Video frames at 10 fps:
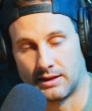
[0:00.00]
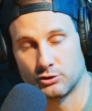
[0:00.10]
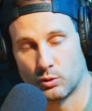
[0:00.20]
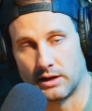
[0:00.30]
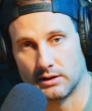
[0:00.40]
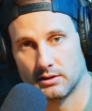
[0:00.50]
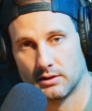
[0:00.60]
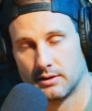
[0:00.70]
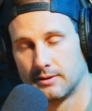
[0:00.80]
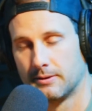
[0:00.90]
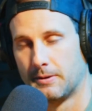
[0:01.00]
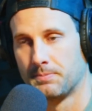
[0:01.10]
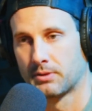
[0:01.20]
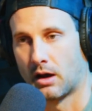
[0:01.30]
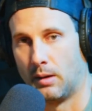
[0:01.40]
joint,
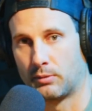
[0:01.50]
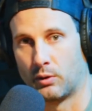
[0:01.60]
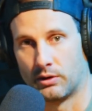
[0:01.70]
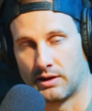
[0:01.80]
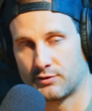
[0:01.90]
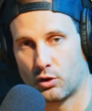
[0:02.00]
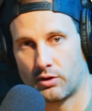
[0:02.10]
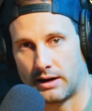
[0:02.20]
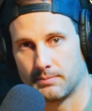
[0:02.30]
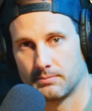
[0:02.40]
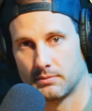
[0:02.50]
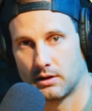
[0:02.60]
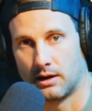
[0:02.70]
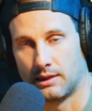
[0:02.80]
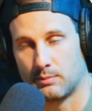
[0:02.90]
going left or right.
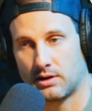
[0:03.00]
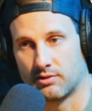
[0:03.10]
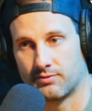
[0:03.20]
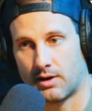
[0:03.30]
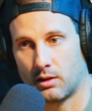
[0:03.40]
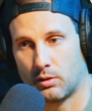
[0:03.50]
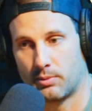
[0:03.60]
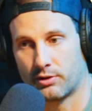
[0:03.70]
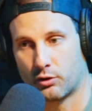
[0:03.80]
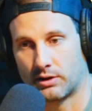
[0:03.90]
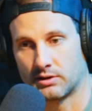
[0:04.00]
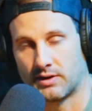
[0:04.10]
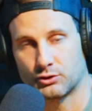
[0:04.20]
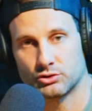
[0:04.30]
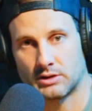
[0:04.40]
And then we can follow up with corrective
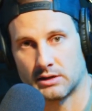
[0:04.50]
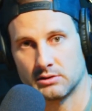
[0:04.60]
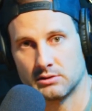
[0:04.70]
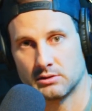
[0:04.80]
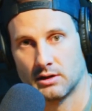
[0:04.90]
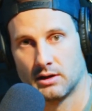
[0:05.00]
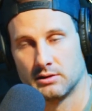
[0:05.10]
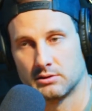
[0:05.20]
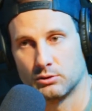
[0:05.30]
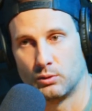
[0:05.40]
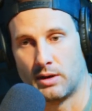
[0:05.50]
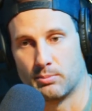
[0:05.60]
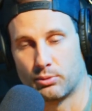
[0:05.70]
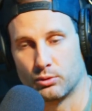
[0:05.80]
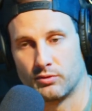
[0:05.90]
exercises to
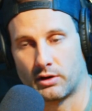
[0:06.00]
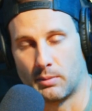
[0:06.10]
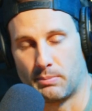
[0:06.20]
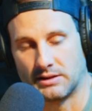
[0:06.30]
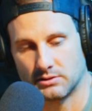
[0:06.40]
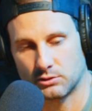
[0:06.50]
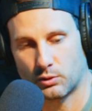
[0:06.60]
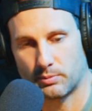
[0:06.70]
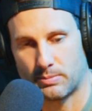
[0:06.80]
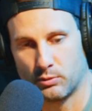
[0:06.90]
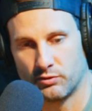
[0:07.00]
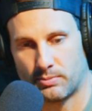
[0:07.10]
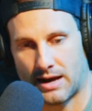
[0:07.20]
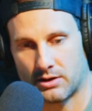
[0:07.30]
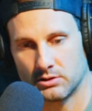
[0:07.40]
improve the compensatory movement
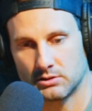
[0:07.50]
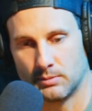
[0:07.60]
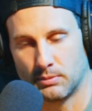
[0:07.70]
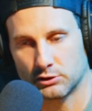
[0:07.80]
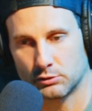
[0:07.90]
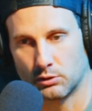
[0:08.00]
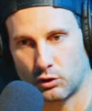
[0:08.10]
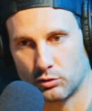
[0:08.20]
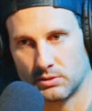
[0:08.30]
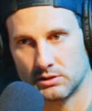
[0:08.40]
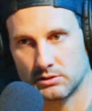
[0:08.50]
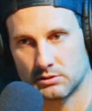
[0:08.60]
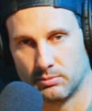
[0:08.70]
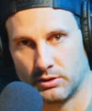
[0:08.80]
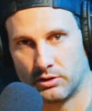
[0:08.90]
patterns and muscle recruitment,
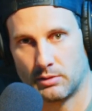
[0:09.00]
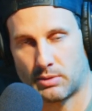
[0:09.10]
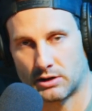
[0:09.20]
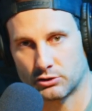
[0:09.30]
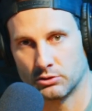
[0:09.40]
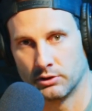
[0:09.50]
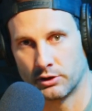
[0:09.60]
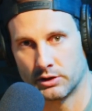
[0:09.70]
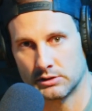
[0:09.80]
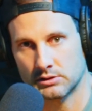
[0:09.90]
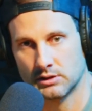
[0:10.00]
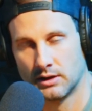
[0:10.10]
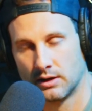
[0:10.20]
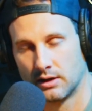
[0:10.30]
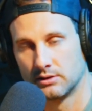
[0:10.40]
stability, postural endurance,
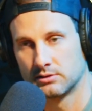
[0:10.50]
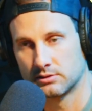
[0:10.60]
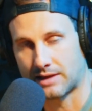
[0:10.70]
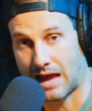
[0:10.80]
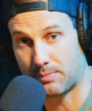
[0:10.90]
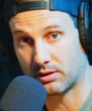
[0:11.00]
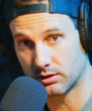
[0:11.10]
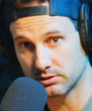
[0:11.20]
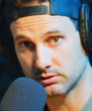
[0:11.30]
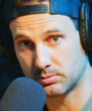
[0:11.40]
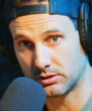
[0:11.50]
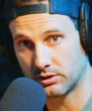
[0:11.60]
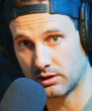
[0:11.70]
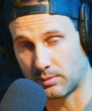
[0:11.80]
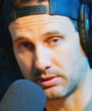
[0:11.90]
scapular stability.
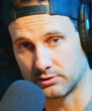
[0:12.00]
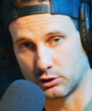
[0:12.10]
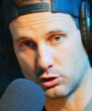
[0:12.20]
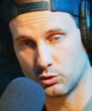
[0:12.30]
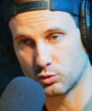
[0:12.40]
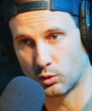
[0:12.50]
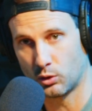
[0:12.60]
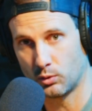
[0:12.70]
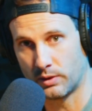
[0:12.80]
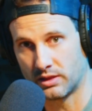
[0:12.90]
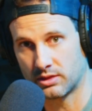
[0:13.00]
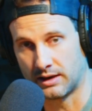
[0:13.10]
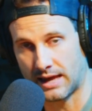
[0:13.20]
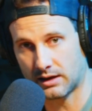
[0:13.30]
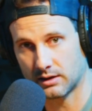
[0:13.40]
That plays a huge role with the
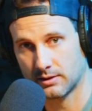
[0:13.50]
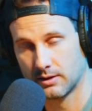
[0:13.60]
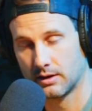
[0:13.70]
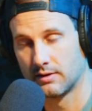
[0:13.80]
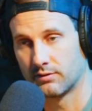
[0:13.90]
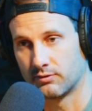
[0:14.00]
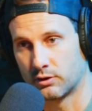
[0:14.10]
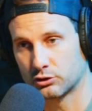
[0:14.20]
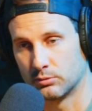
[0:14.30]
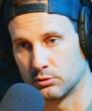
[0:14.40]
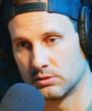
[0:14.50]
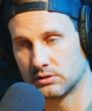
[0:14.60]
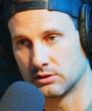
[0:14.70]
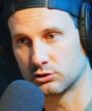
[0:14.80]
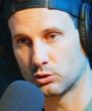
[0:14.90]
neck for functional movements,
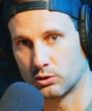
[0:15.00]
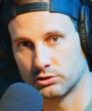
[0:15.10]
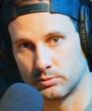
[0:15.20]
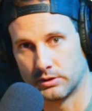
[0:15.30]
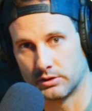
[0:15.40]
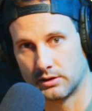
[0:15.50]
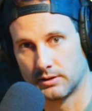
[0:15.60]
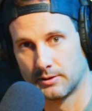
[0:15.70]
and shoulder stability.